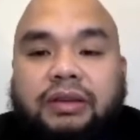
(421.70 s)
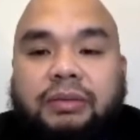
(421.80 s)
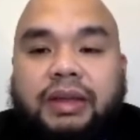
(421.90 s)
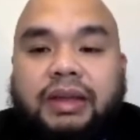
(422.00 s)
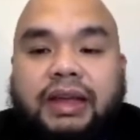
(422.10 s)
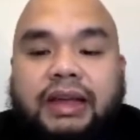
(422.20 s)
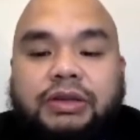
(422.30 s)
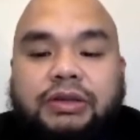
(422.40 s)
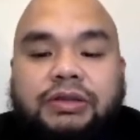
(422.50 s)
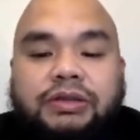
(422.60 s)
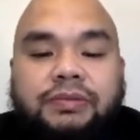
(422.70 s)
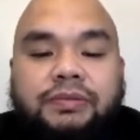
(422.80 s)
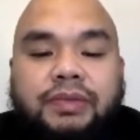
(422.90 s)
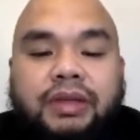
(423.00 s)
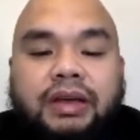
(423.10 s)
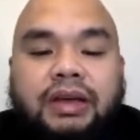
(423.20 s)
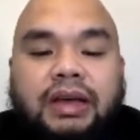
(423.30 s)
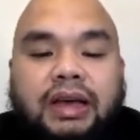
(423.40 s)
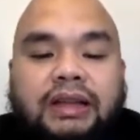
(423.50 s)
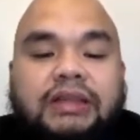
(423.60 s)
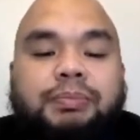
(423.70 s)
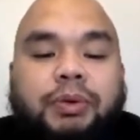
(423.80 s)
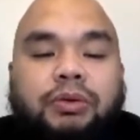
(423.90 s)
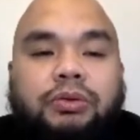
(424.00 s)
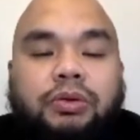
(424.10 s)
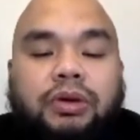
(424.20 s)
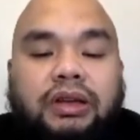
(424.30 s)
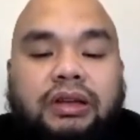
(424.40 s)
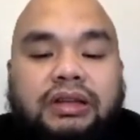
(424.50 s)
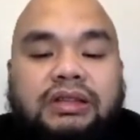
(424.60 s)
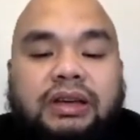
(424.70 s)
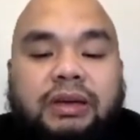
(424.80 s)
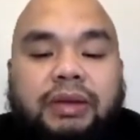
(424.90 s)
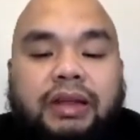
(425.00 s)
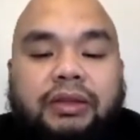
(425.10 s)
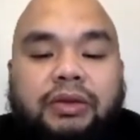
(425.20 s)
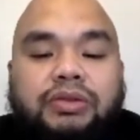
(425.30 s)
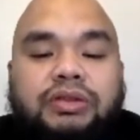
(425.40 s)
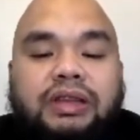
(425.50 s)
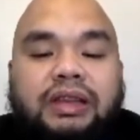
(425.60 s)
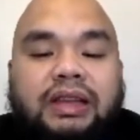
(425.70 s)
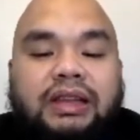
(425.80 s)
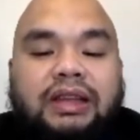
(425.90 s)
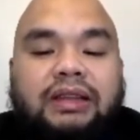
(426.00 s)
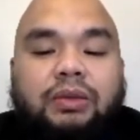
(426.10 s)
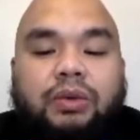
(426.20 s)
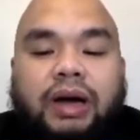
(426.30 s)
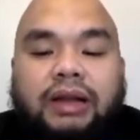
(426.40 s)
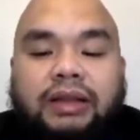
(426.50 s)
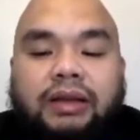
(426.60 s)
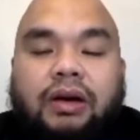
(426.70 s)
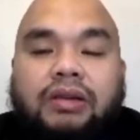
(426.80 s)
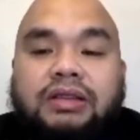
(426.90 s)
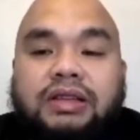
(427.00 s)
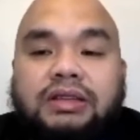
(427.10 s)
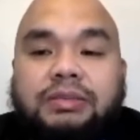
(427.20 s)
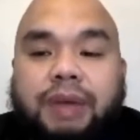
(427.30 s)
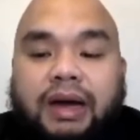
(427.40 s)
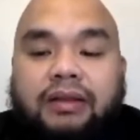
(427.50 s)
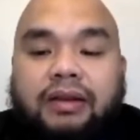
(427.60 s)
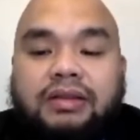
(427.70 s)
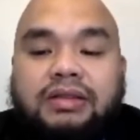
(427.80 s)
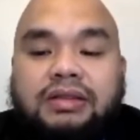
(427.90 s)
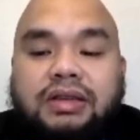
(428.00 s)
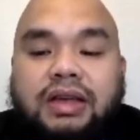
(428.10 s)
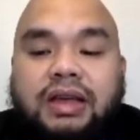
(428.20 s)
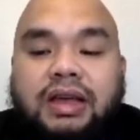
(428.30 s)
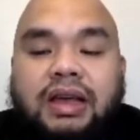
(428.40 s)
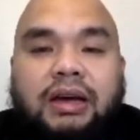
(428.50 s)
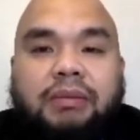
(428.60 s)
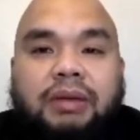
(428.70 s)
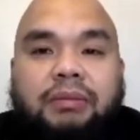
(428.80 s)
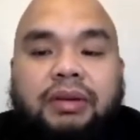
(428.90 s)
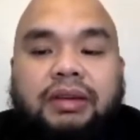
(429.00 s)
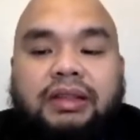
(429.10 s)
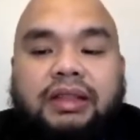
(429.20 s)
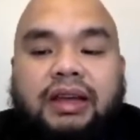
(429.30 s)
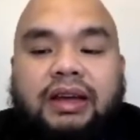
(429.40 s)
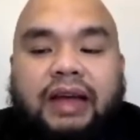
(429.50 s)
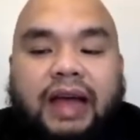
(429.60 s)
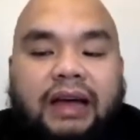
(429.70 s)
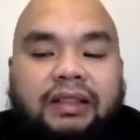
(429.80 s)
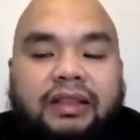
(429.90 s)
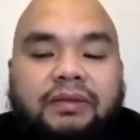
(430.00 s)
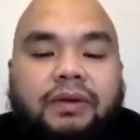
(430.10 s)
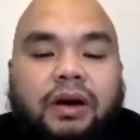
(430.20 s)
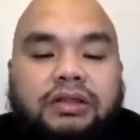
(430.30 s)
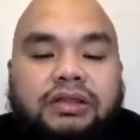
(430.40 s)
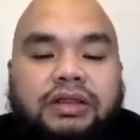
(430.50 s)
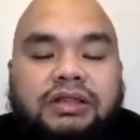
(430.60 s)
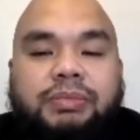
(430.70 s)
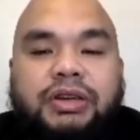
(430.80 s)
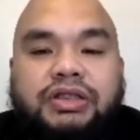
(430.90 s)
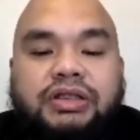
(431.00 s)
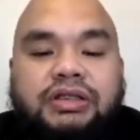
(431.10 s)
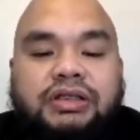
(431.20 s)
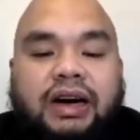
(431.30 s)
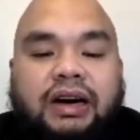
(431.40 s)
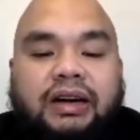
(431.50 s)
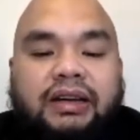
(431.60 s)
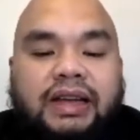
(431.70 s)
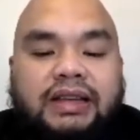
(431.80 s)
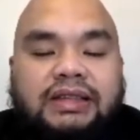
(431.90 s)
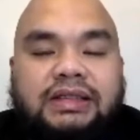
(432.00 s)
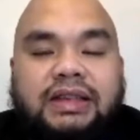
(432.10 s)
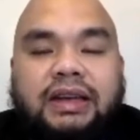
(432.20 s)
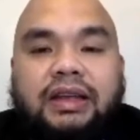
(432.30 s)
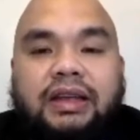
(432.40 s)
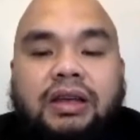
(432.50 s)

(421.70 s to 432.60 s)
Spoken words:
medications, it is prone to discriminate use, leading to antioxidants paradox. Remember that the reactive oxygen species are necessary